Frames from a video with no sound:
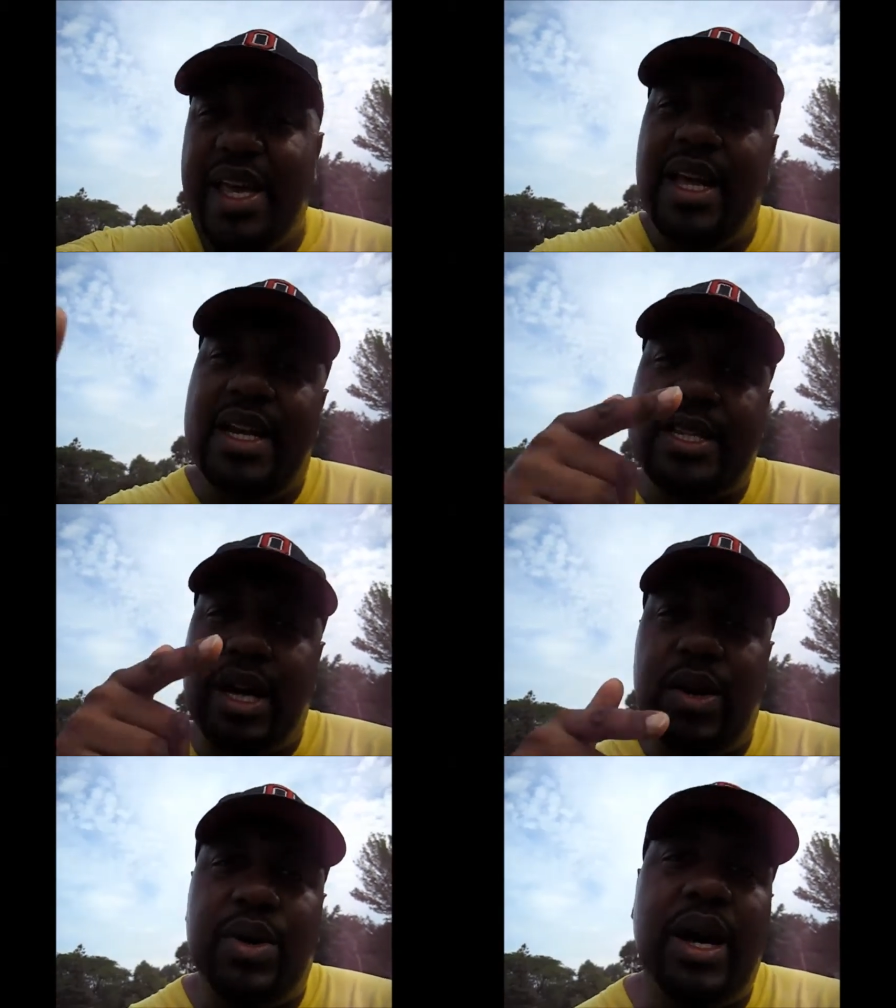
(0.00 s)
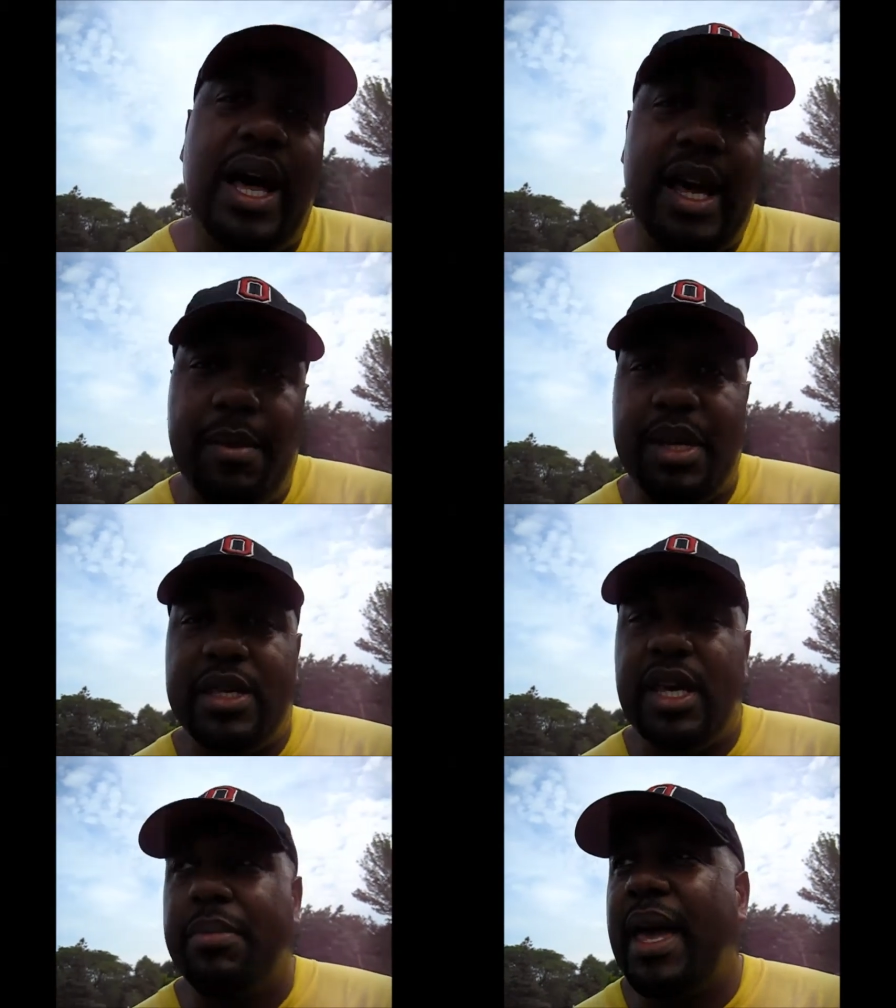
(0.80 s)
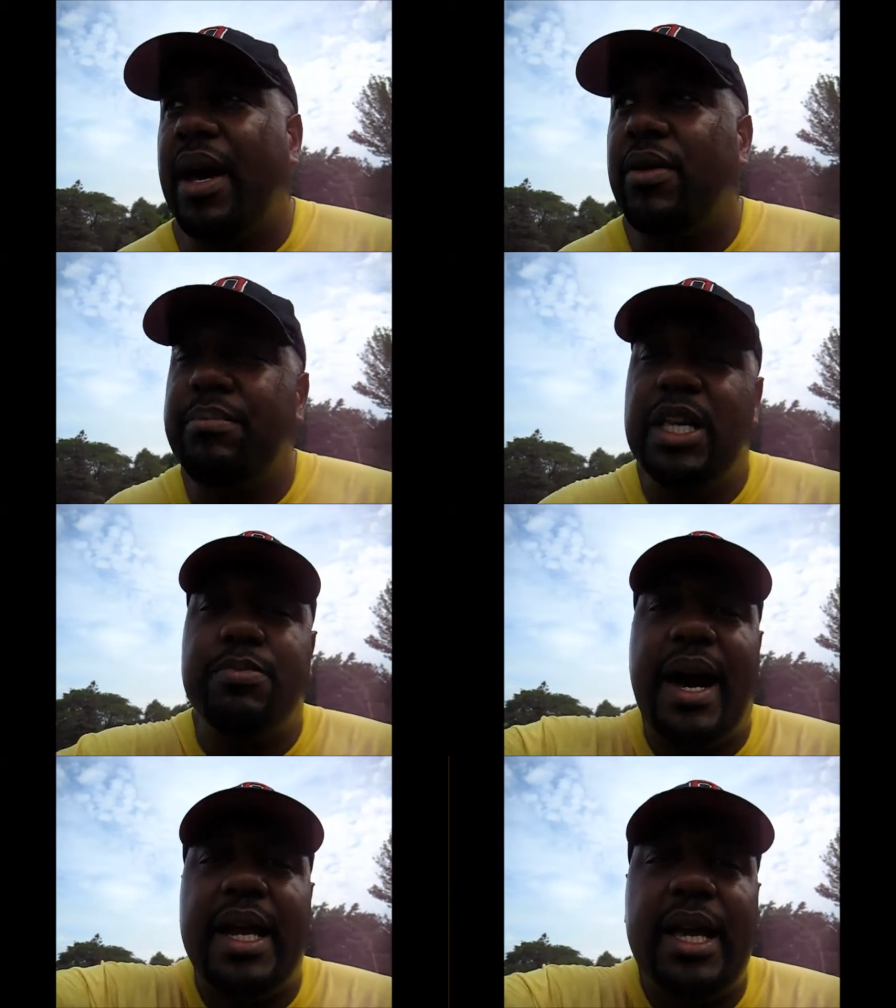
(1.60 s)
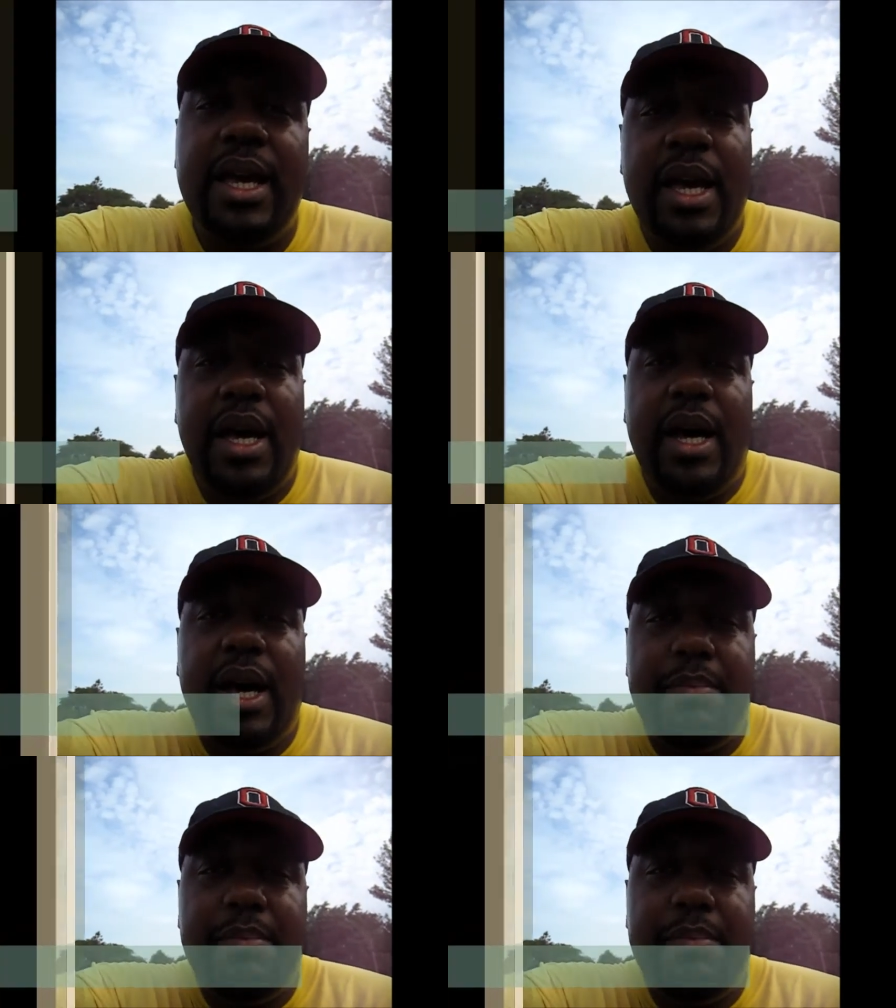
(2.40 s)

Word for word: Let's go. Holla at me. Check me out on Beachbody, uh,